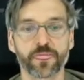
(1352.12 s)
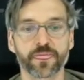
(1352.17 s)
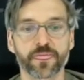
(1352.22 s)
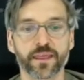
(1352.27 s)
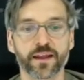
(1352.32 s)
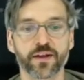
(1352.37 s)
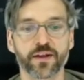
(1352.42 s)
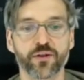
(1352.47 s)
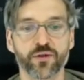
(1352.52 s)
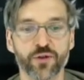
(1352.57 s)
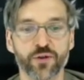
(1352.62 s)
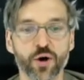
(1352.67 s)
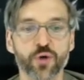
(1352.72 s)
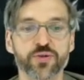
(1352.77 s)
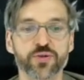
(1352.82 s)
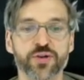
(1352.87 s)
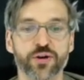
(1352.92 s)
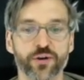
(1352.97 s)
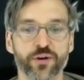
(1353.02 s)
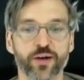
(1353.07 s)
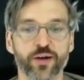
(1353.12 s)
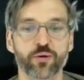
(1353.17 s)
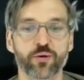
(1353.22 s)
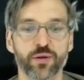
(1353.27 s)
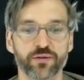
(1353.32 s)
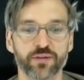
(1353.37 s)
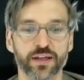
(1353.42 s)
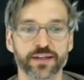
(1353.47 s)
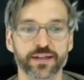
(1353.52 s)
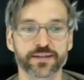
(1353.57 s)
Those are
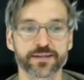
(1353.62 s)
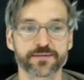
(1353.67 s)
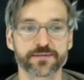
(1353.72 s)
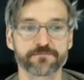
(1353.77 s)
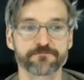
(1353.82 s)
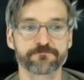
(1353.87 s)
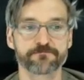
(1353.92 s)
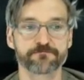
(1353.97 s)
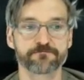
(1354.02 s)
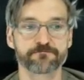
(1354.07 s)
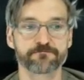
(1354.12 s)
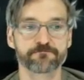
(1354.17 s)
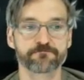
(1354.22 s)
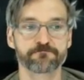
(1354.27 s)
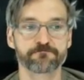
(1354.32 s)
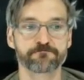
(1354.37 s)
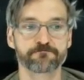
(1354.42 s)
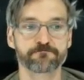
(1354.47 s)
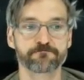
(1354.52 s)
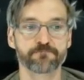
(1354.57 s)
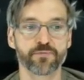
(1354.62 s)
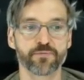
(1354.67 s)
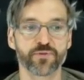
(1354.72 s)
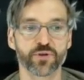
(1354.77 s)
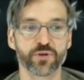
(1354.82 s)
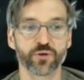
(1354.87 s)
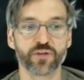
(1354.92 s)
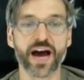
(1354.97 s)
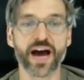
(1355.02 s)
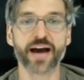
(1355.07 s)
equivalent.
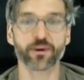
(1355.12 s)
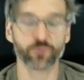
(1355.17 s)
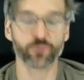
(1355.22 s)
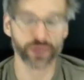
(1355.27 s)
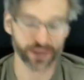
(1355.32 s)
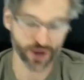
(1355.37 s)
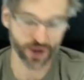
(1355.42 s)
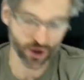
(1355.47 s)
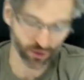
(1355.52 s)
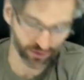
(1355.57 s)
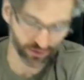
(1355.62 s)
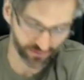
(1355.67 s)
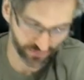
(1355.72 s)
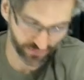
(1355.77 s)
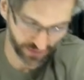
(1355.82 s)
So that we know.